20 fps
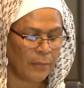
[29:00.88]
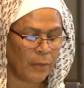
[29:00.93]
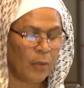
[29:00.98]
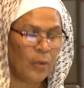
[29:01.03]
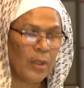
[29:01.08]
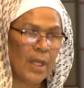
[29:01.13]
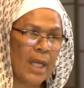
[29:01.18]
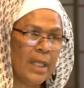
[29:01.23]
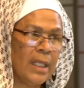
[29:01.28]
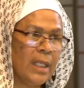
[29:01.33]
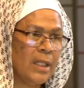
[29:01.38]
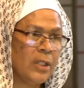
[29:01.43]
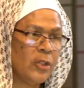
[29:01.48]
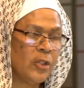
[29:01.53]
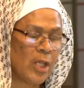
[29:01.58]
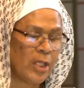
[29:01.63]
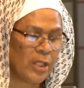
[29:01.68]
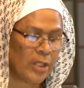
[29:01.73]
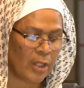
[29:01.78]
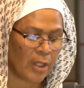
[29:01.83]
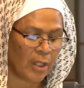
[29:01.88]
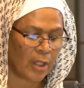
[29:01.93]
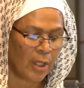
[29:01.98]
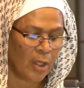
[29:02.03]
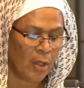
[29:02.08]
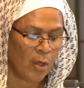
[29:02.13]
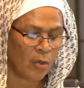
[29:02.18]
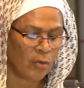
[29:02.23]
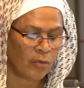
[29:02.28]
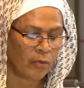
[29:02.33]
united agenda
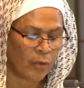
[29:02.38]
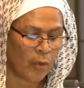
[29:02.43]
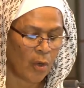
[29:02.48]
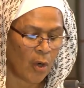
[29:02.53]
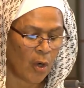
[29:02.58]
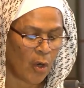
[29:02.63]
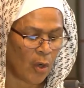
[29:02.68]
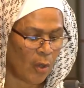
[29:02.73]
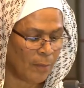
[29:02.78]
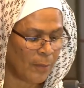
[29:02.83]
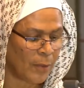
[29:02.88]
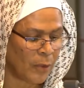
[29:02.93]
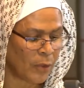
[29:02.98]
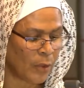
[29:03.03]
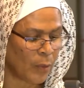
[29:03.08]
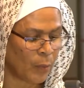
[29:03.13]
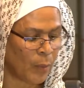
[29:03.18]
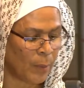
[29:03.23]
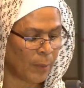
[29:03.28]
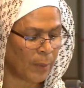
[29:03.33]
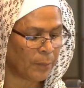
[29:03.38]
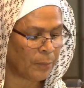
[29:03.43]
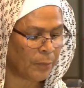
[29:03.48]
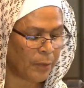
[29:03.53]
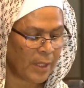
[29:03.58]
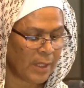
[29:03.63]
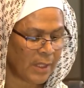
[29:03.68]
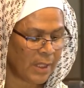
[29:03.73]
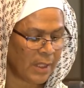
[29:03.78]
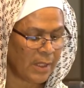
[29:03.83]
for all Muslim women
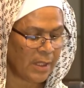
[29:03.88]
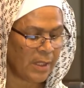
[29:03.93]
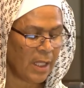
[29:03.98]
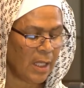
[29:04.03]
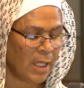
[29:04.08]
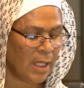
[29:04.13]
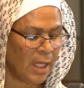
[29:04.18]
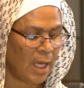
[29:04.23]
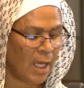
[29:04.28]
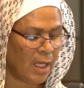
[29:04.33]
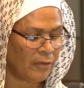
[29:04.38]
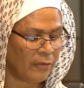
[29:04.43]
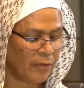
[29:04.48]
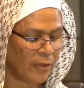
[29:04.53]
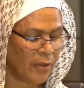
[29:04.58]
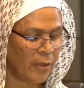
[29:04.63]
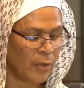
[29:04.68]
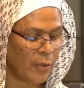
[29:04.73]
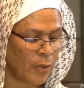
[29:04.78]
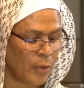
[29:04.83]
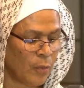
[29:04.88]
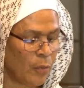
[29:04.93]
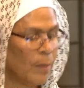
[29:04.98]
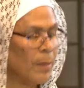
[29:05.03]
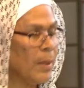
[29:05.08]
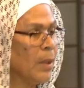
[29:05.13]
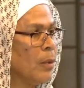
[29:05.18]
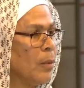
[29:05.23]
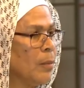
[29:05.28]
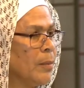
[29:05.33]
present and for those
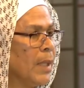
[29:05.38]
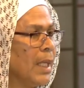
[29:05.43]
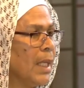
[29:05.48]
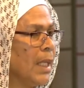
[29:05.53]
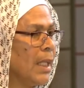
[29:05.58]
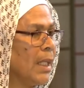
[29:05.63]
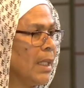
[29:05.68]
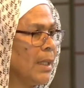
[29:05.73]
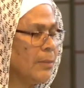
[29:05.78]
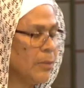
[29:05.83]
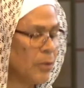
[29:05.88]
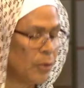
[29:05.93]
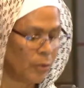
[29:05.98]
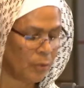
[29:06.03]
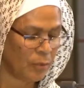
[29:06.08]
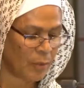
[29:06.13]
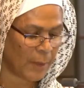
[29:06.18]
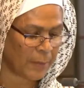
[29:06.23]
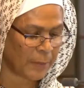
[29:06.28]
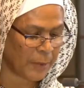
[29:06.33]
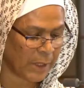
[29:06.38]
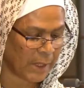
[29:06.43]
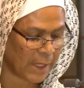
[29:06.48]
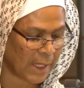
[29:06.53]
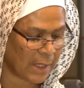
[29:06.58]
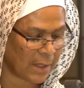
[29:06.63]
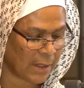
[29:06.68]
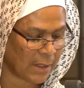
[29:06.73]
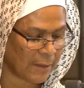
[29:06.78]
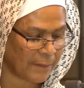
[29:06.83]
women whom they claim to
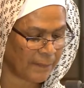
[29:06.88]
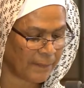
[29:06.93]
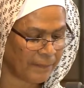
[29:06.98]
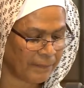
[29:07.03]
represent.